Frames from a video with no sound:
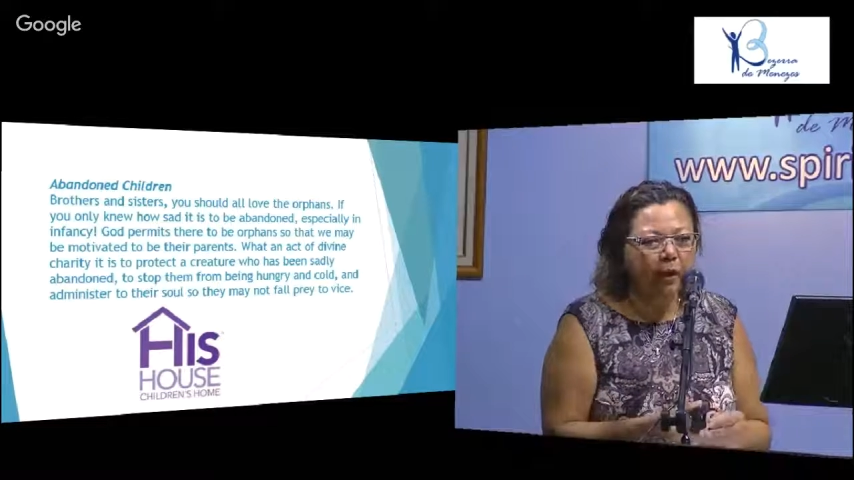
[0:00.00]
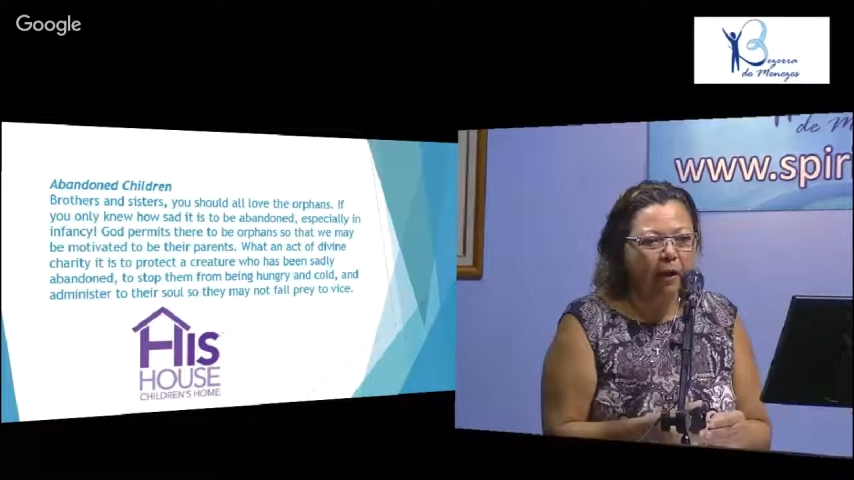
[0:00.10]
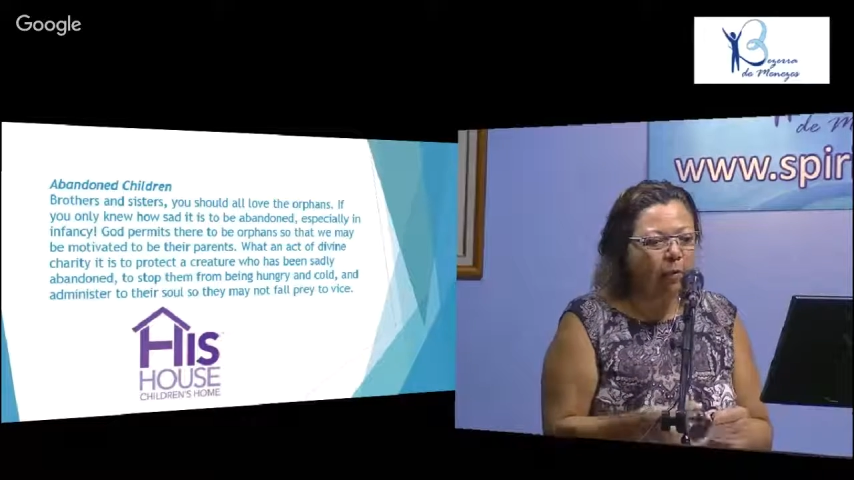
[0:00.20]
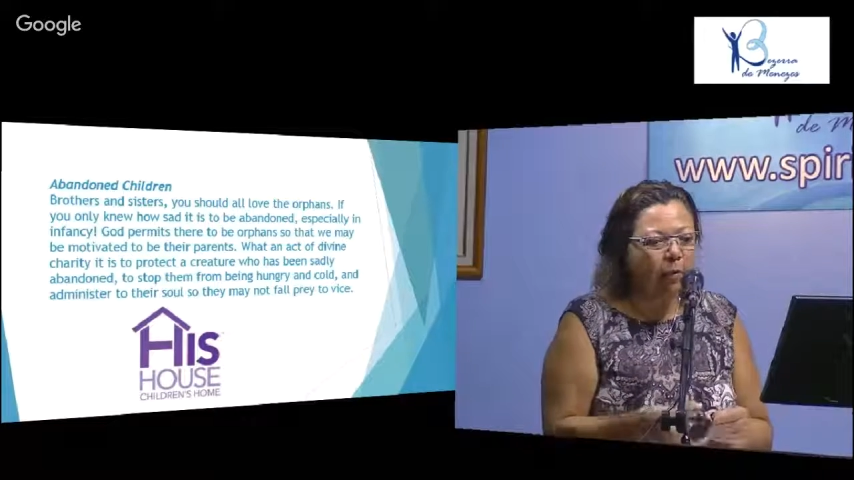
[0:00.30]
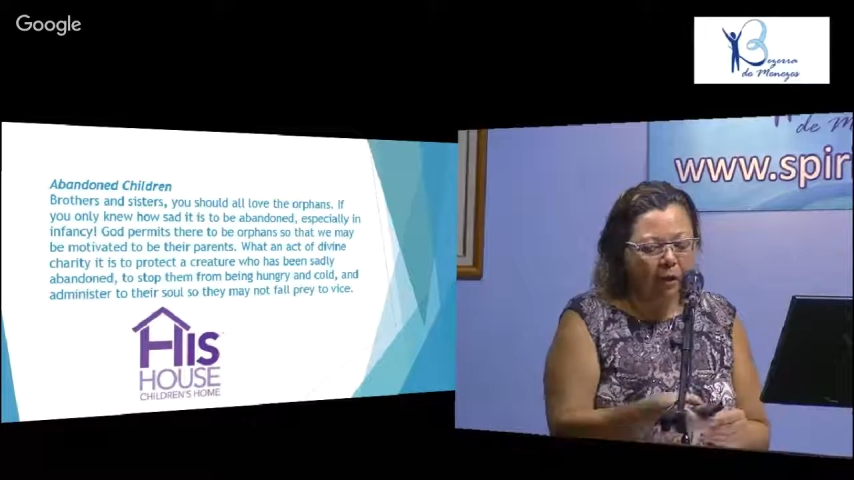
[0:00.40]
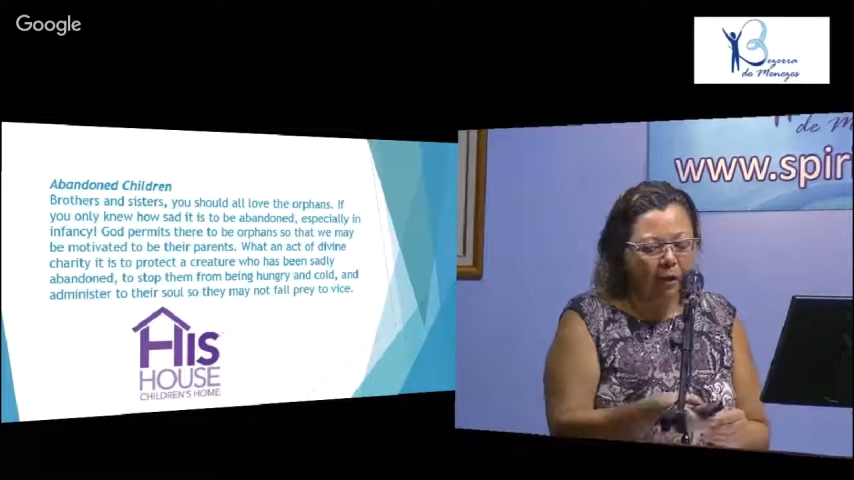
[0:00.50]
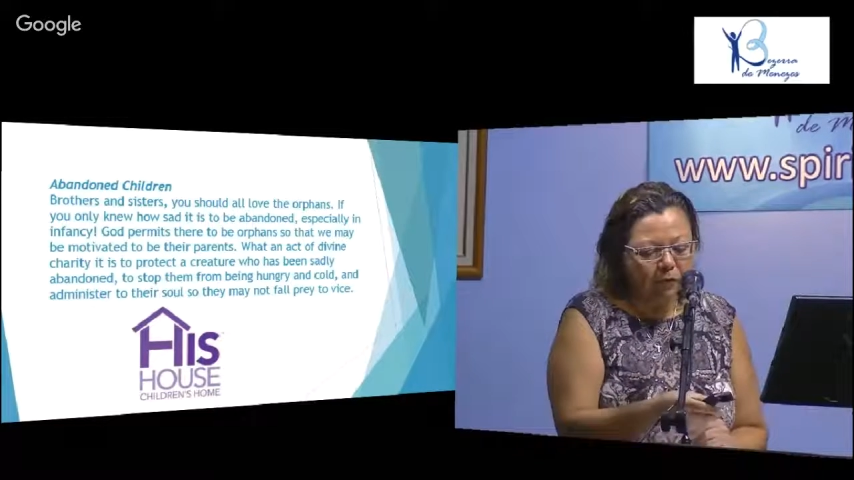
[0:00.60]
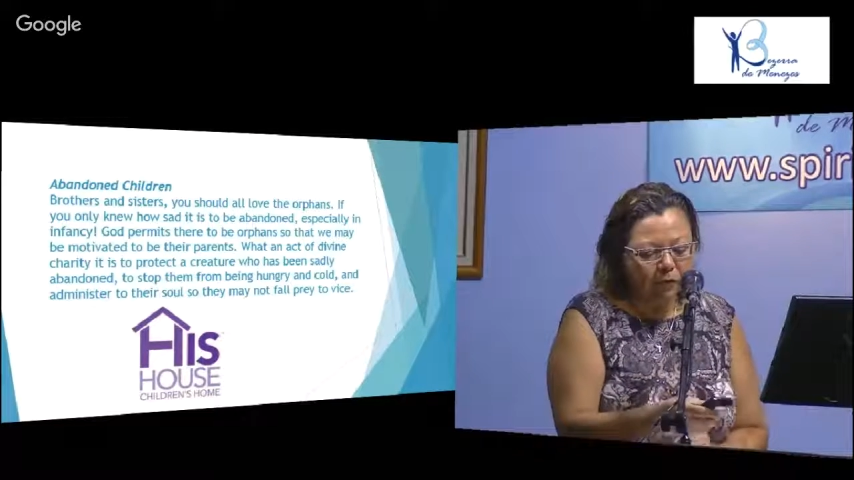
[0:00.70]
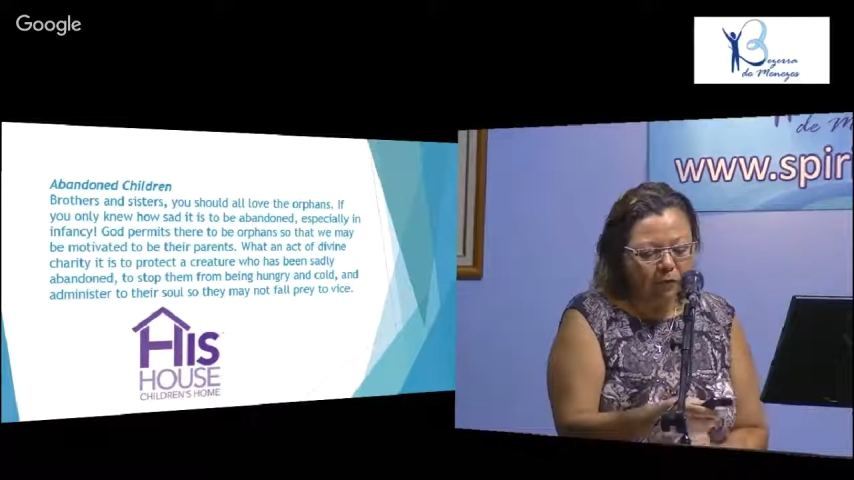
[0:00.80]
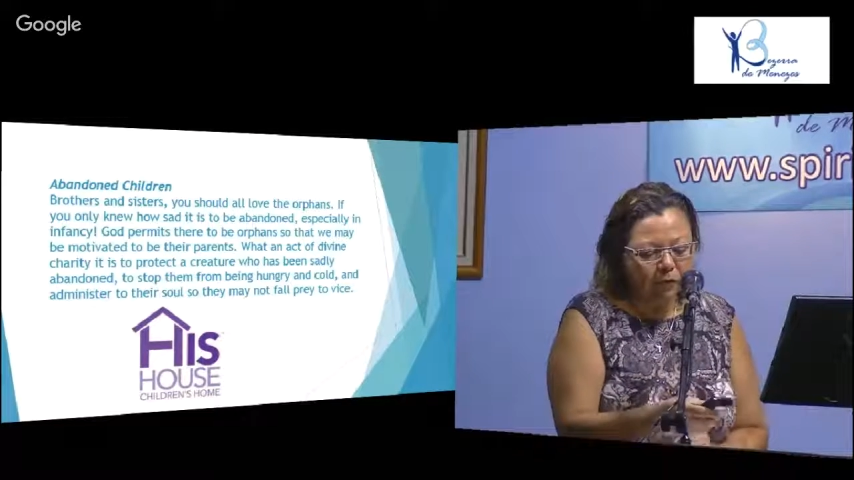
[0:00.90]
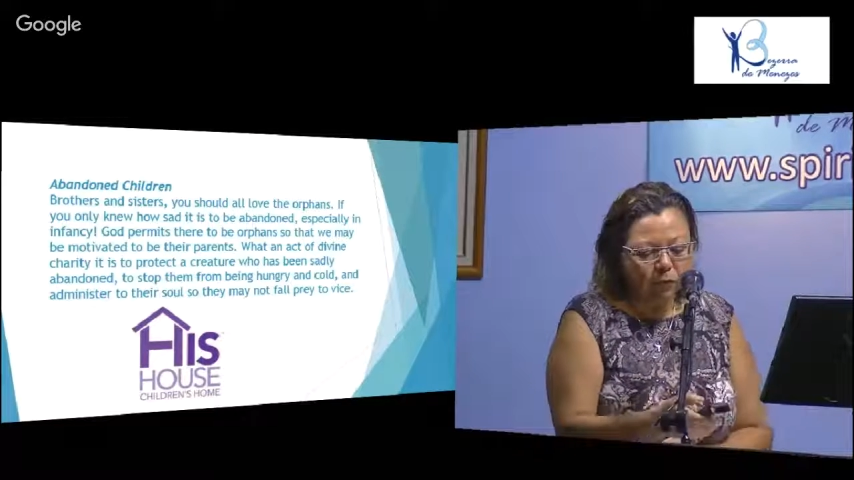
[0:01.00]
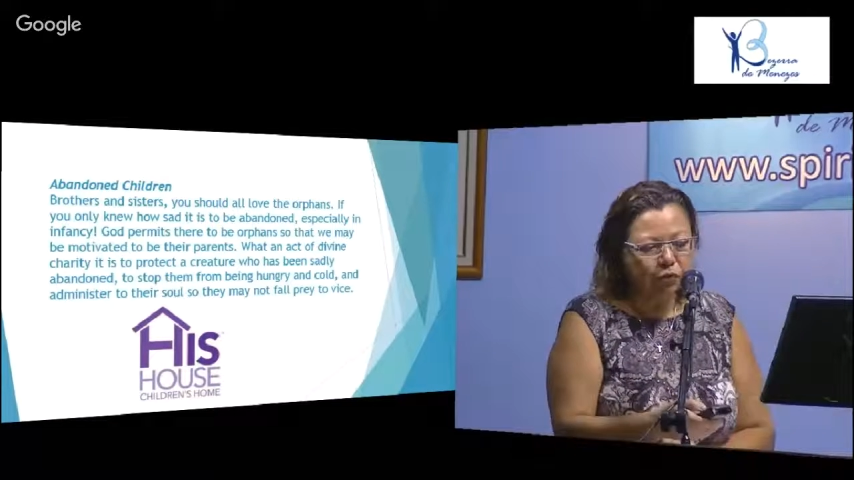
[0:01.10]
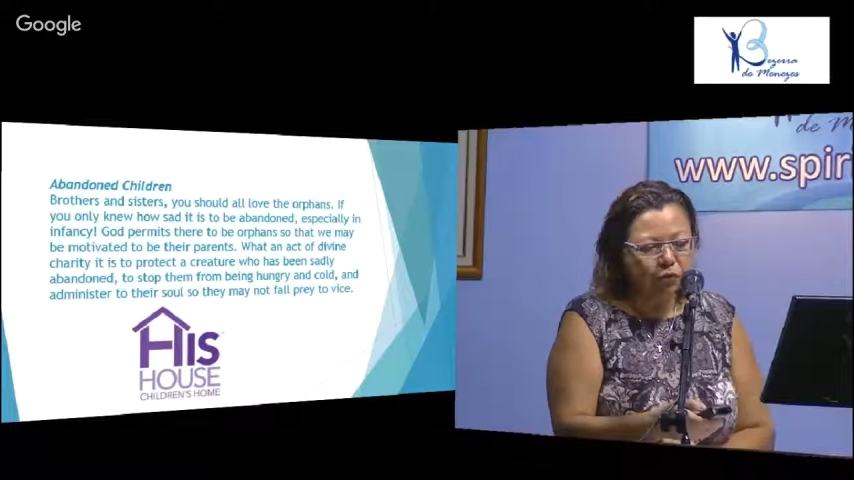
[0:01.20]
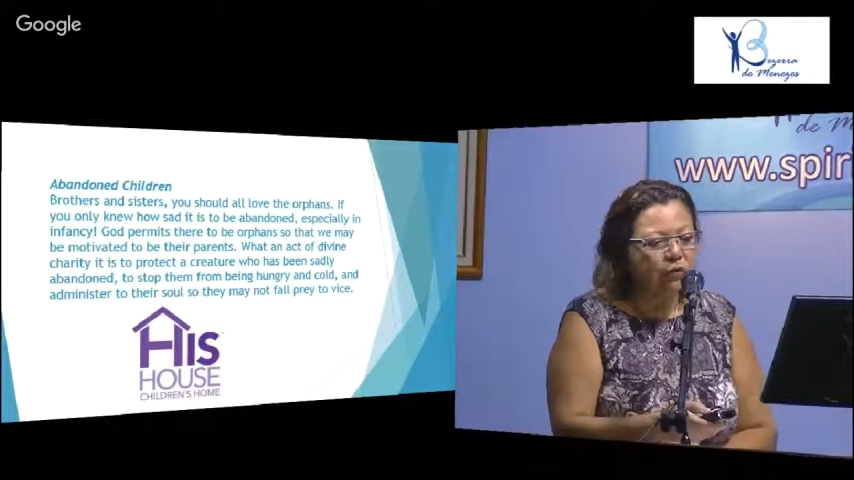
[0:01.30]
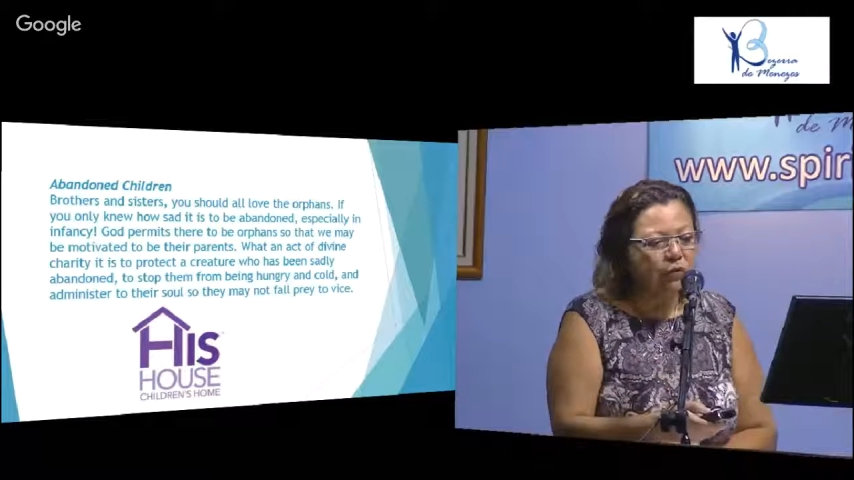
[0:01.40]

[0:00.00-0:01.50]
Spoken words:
a lot of institutions and